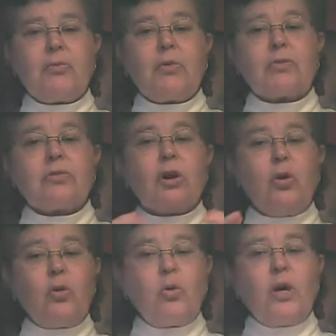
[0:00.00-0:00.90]
with
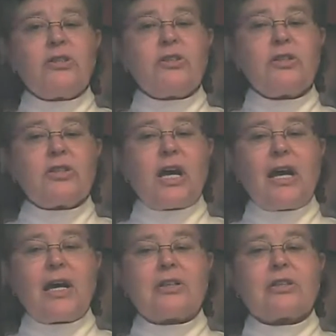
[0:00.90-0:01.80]
no questions
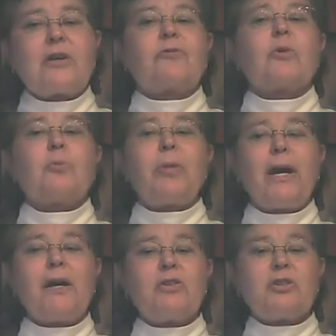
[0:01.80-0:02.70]
asked if
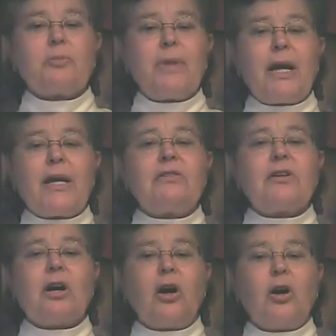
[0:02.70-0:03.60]
repairs are made to
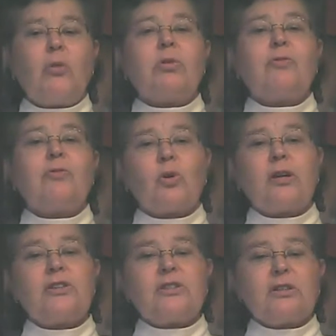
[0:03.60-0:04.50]
the home before
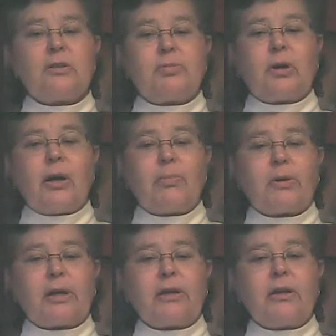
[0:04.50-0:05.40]
listing the
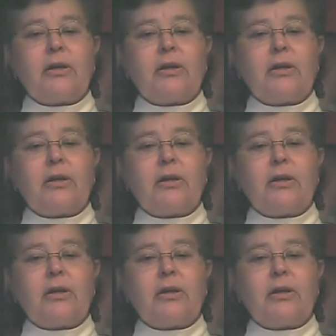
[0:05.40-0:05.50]
property.